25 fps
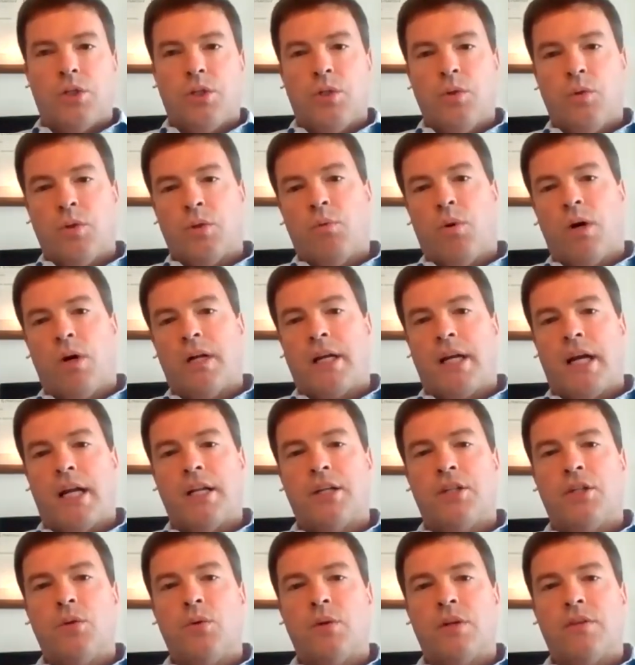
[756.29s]
you would want to
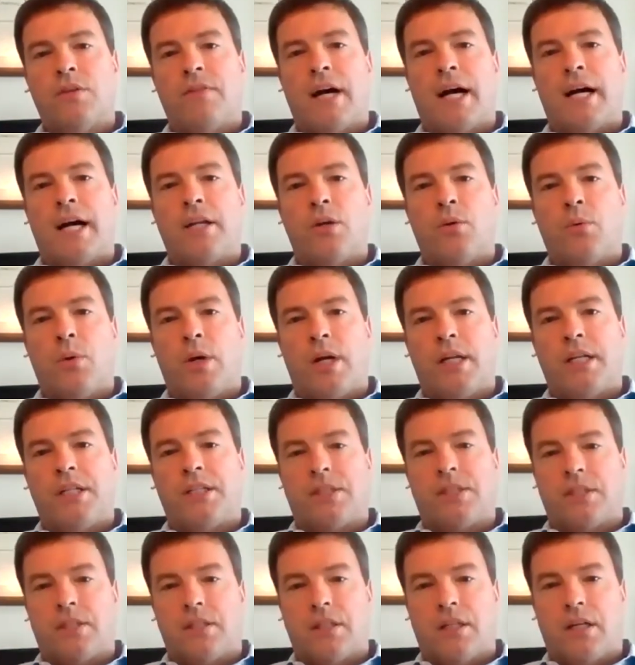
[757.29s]
kind of do an
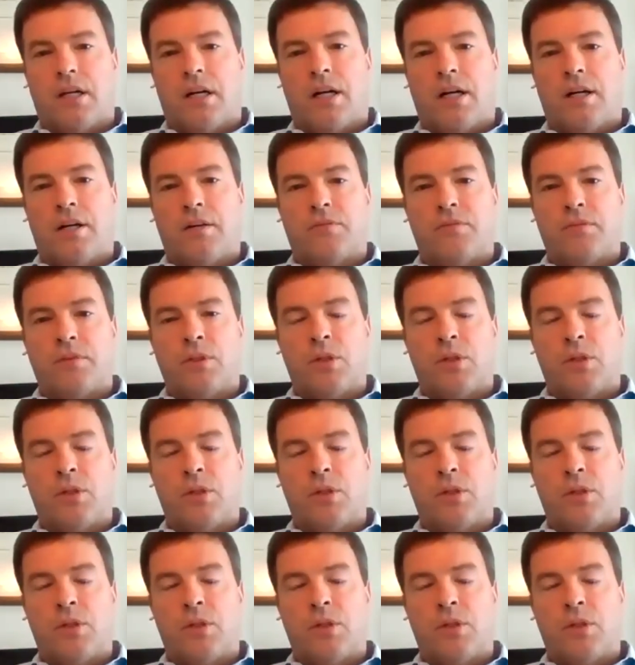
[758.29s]
evaluation of,